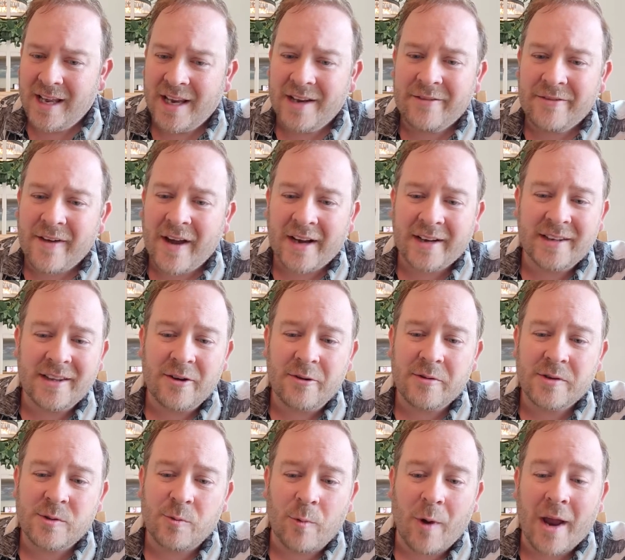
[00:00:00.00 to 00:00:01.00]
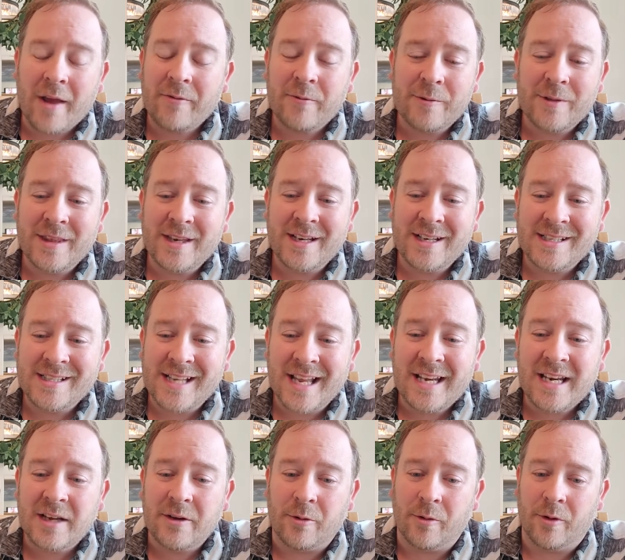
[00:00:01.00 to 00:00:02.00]
In fact, they're as rife with it as
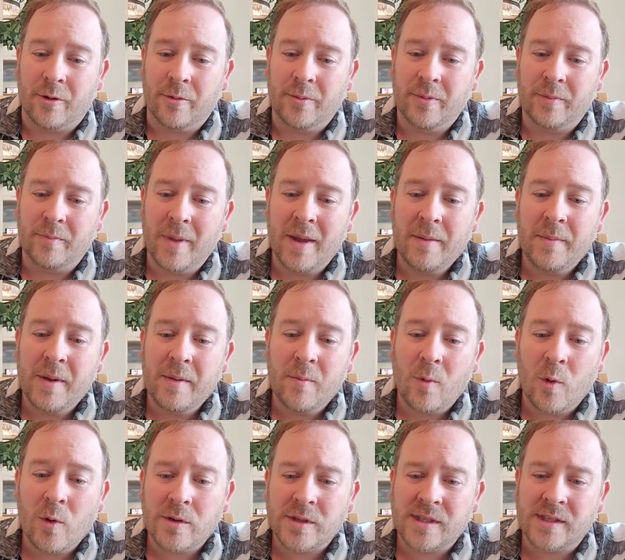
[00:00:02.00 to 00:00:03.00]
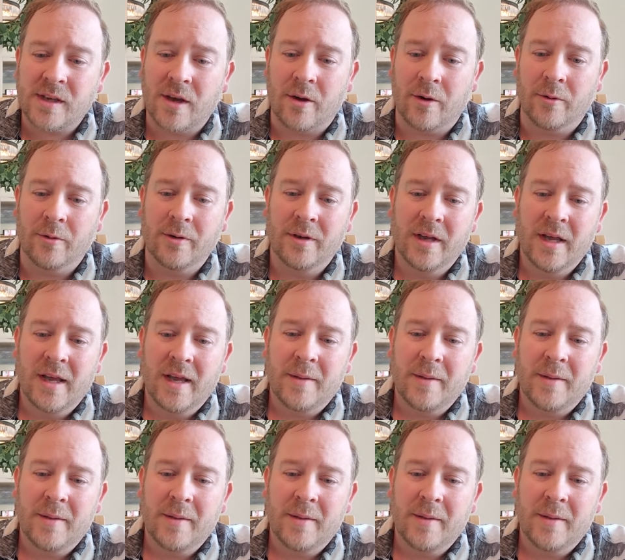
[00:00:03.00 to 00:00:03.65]
any group, maybe more so,